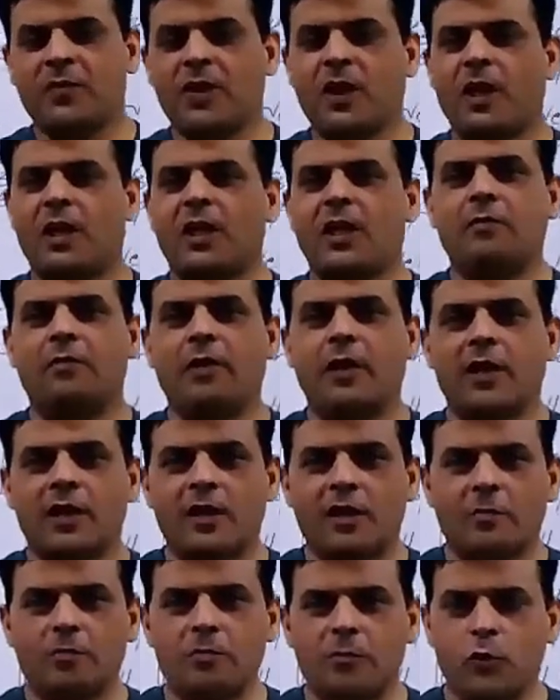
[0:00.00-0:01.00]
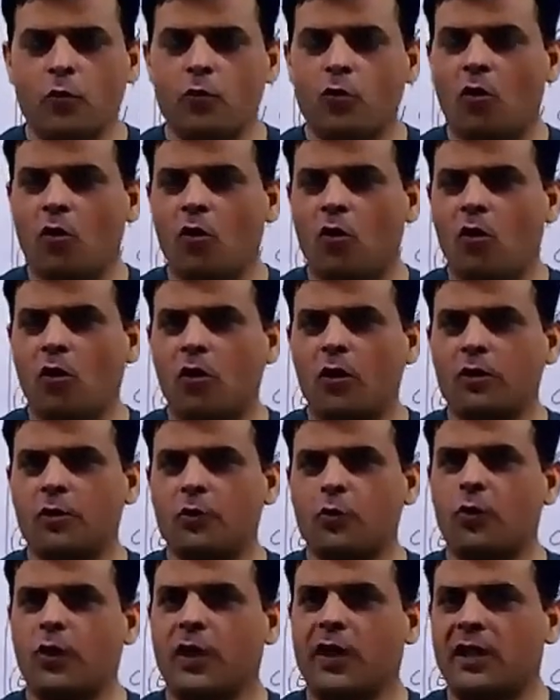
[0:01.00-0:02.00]
and I welcome you all
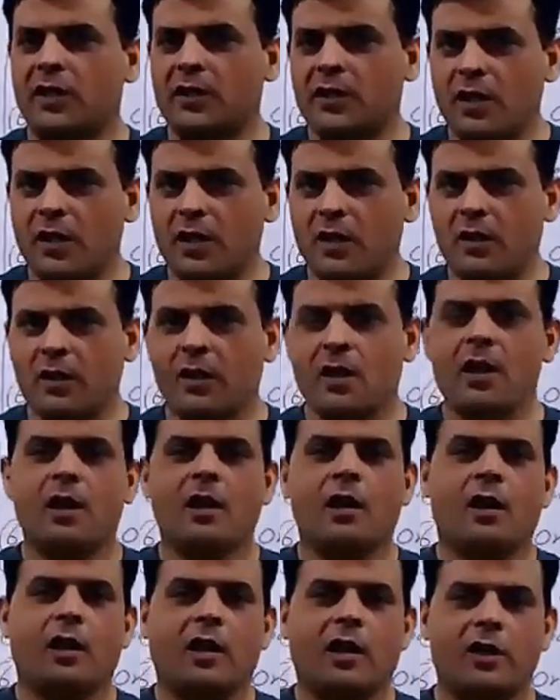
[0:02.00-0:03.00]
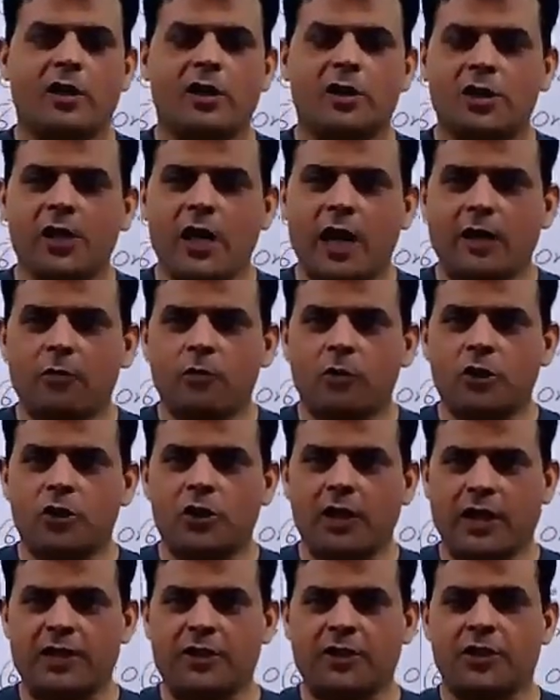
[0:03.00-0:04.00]
to another English language
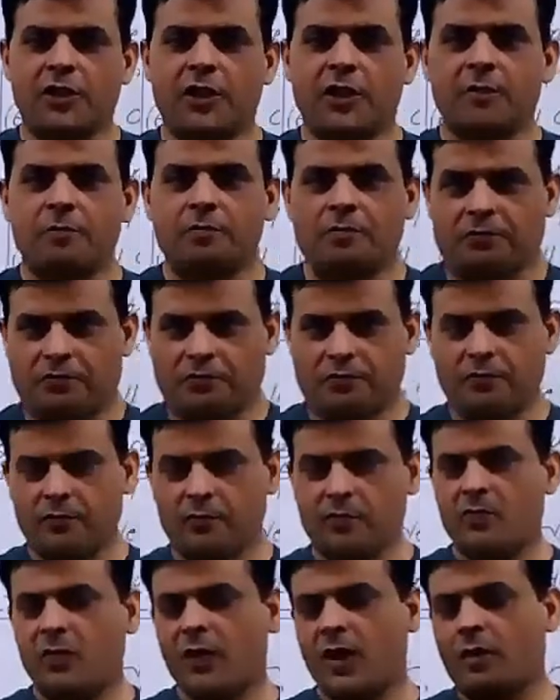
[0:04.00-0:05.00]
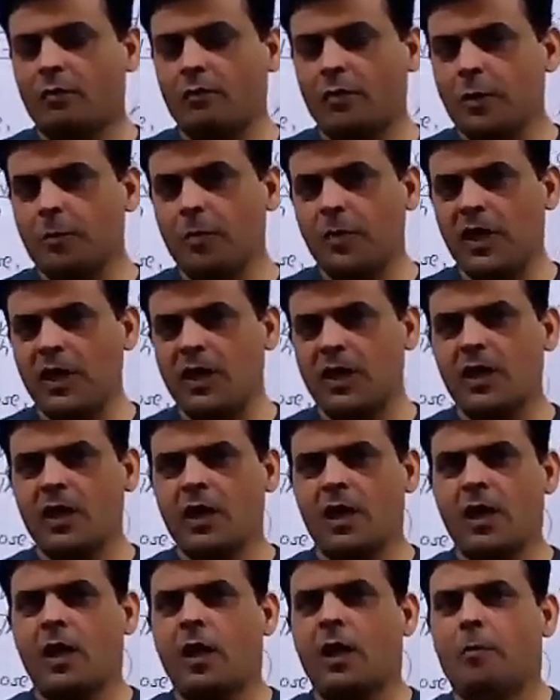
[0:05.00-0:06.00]
lecture with me.
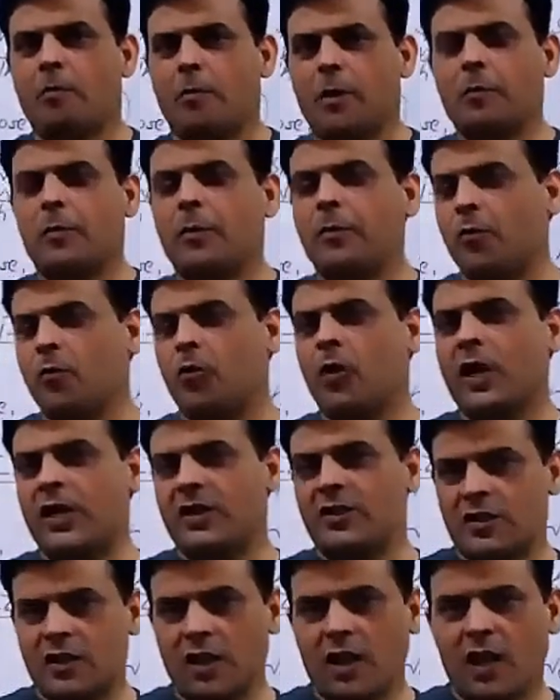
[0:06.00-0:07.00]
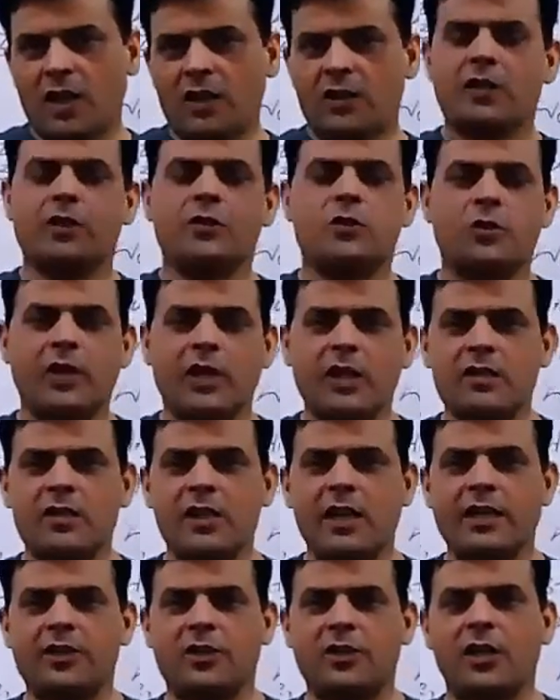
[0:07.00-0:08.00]
But before I start today's
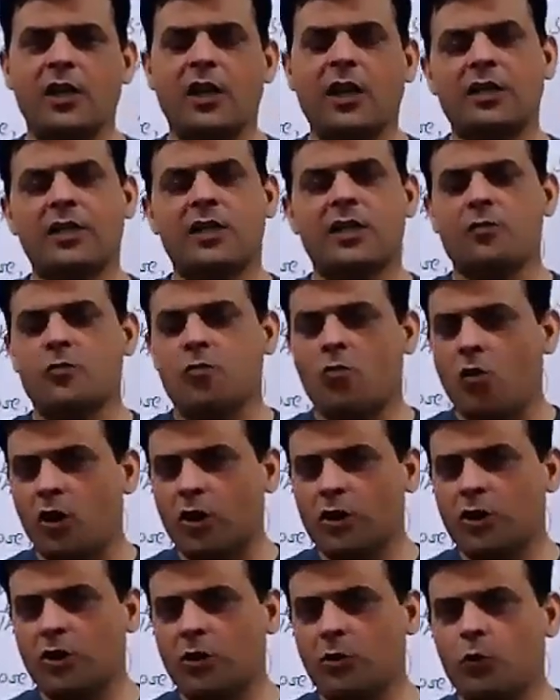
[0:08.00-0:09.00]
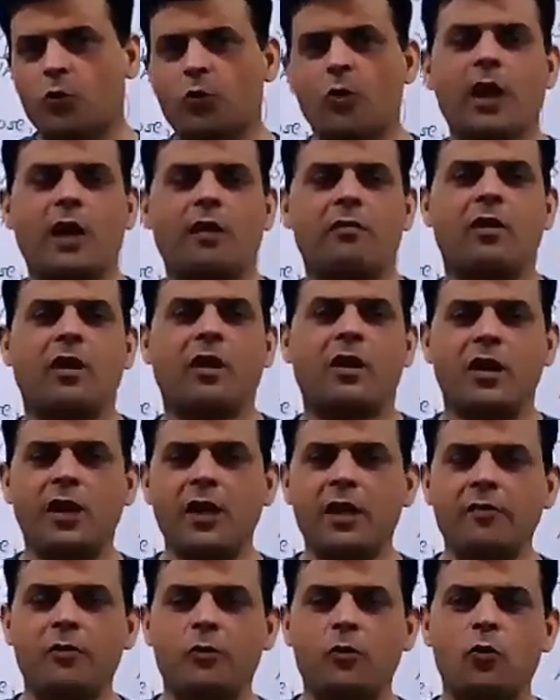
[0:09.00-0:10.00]
lecture, I just want you to have a
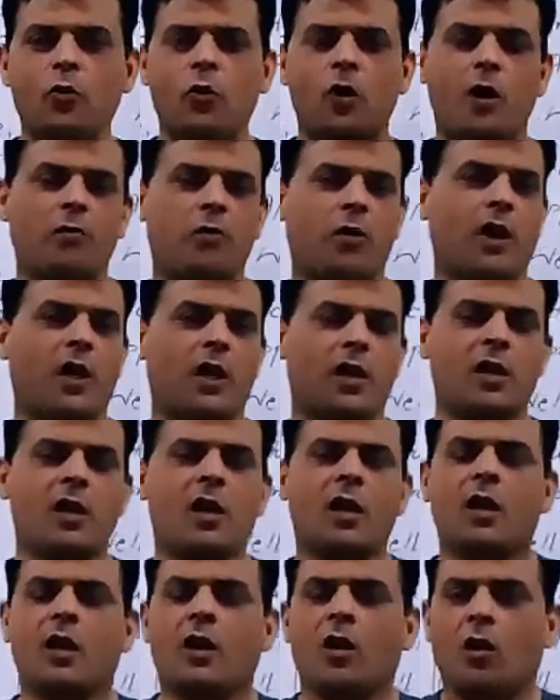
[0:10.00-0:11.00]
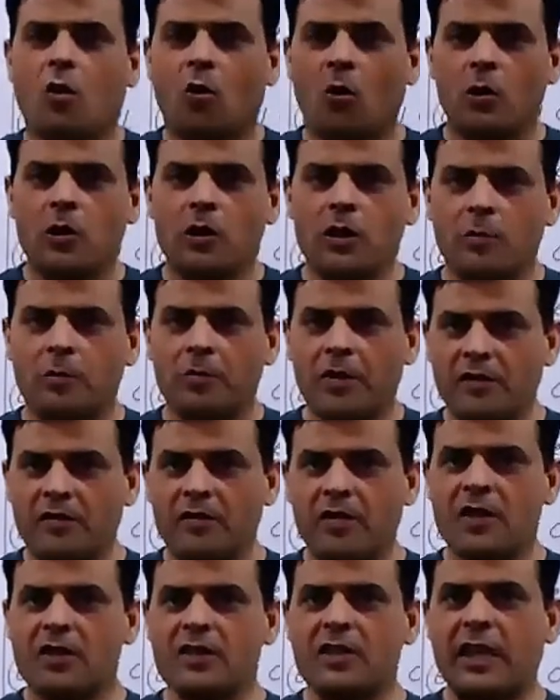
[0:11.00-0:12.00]
review of all the
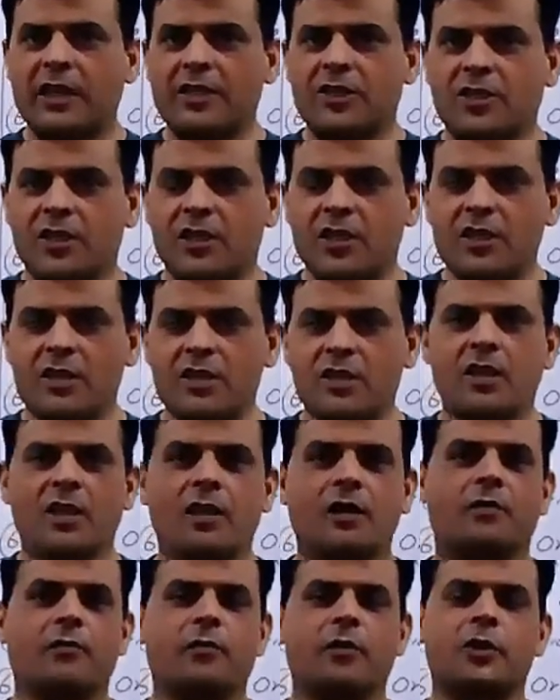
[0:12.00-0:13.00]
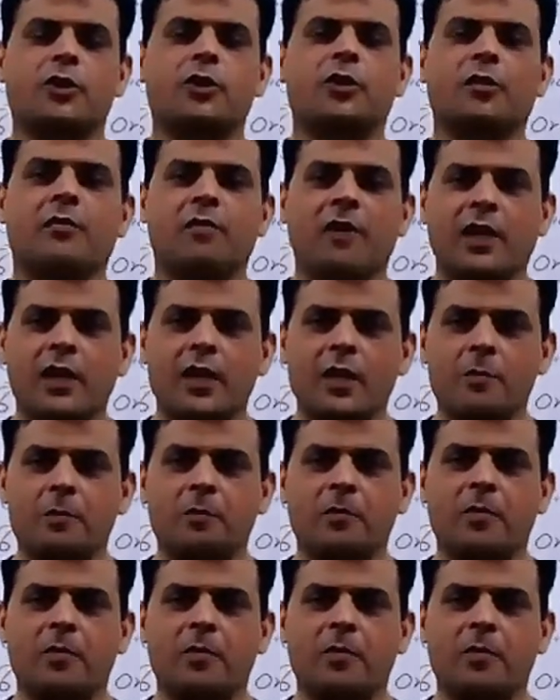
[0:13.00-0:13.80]
previous lectures which were